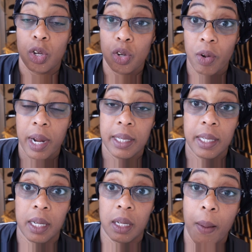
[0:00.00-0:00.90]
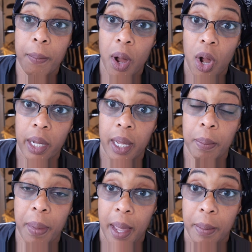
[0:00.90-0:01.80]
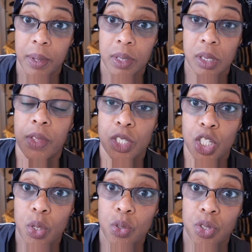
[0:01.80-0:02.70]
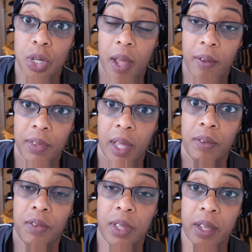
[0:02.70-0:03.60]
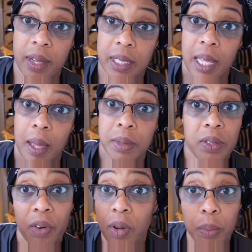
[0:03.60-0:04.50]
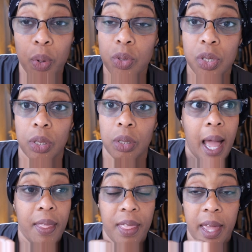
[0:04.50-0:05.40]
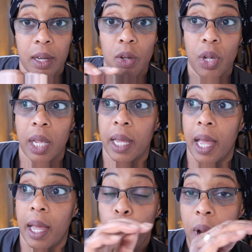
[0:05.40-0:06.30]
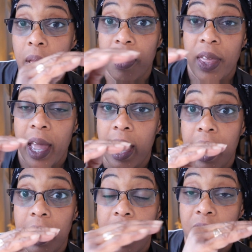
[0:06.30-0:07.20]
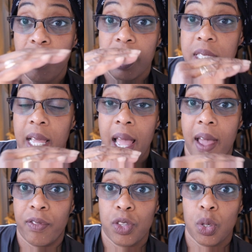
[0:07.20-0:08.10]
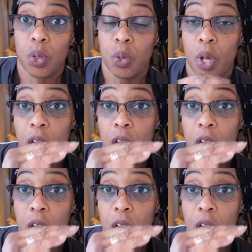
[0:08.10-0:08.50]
grading and marking papers that children have done for their exams. It's very important. And then looking at where the areas they have to